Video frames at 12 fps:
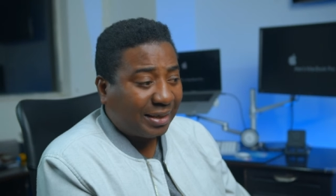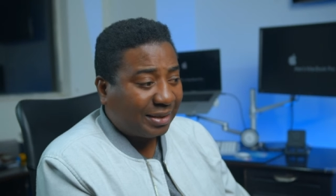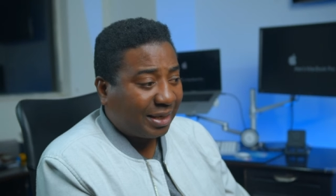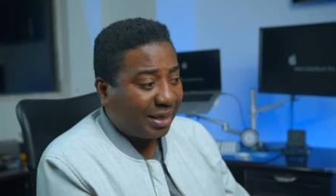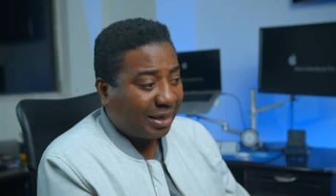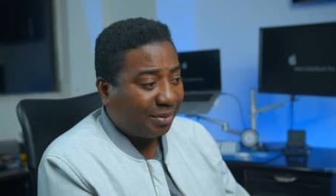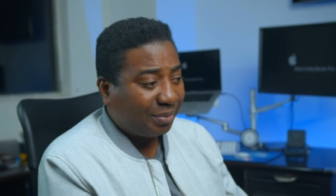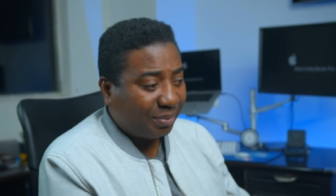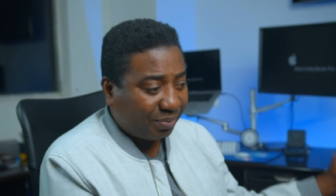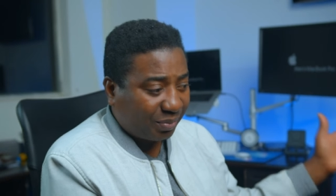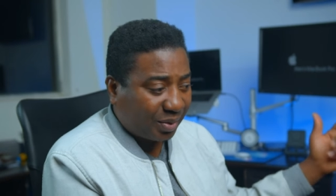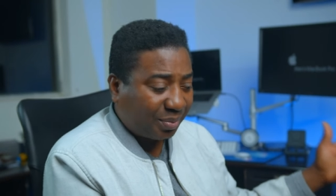um,
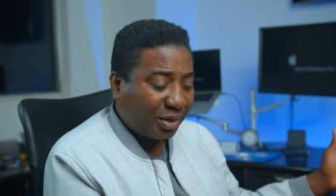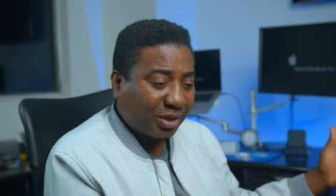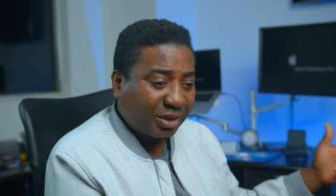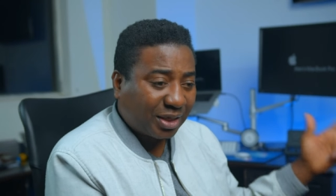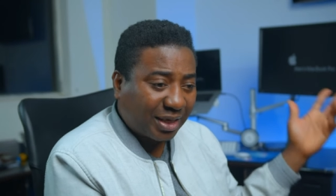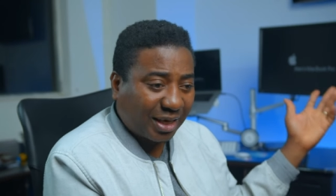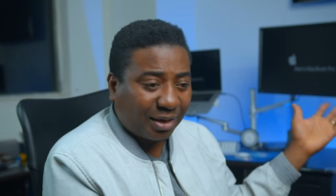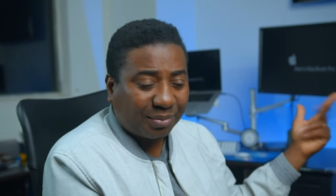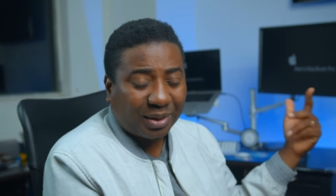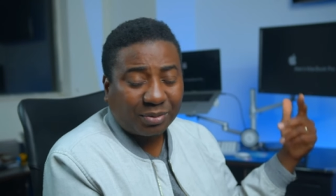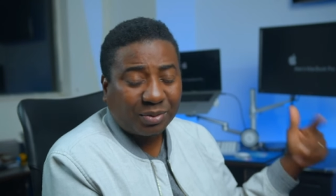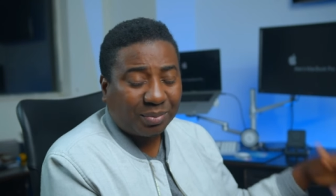the monitor came
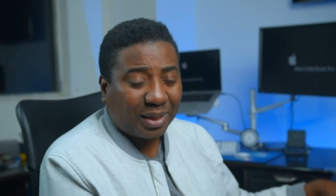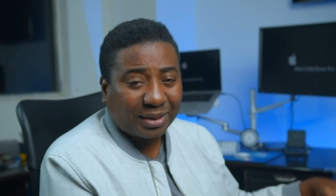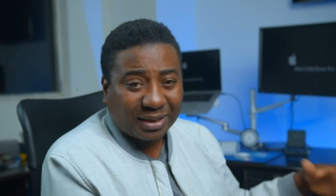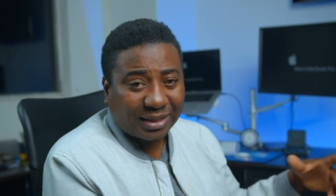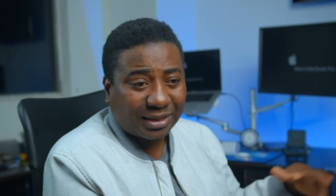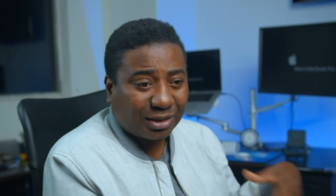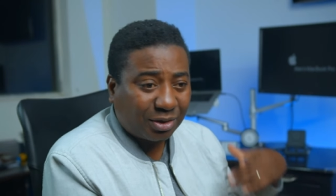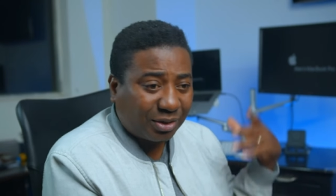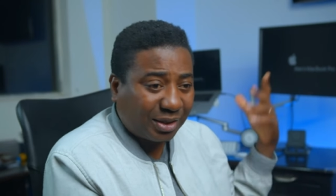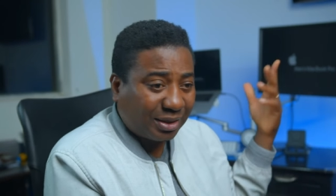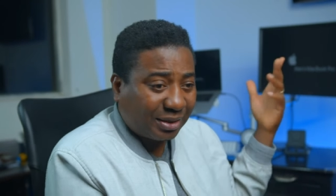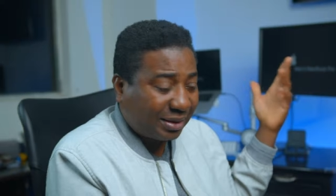and we mounted it on
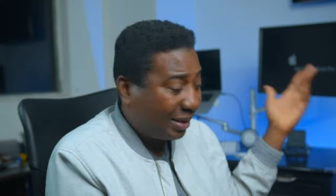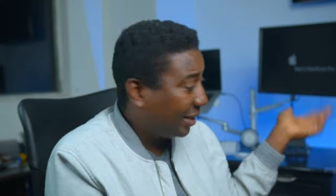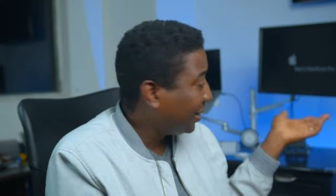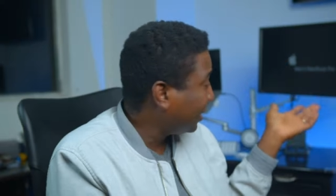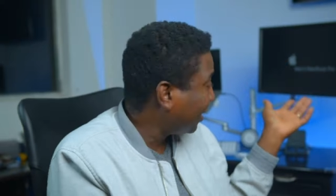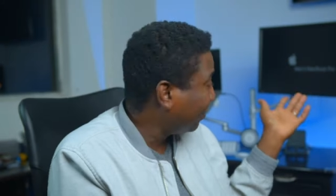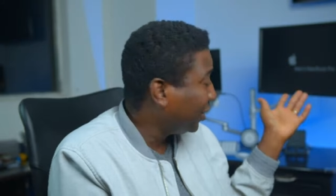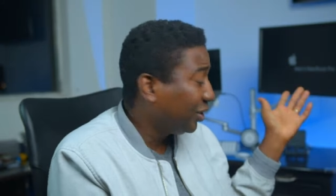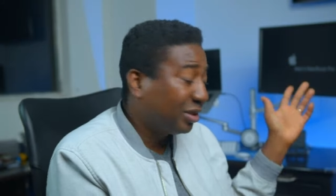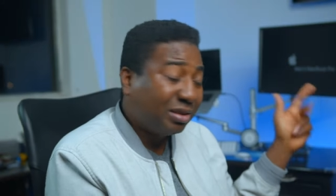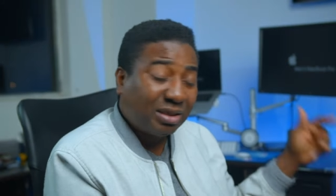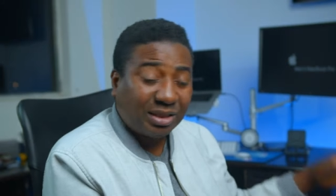it and I've been
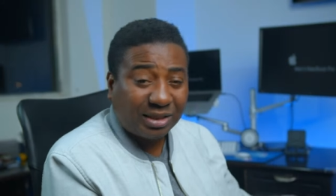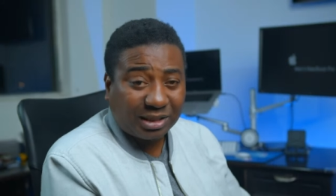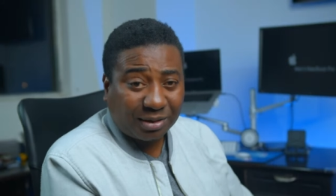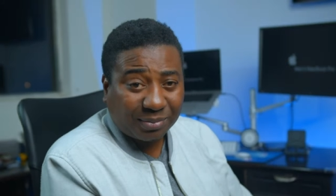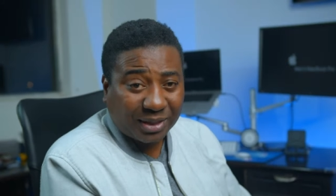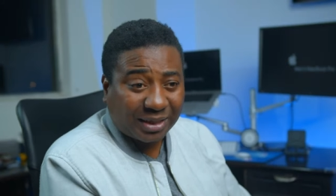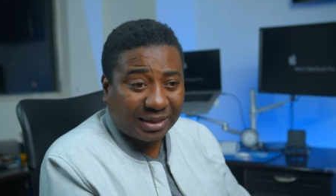using it some days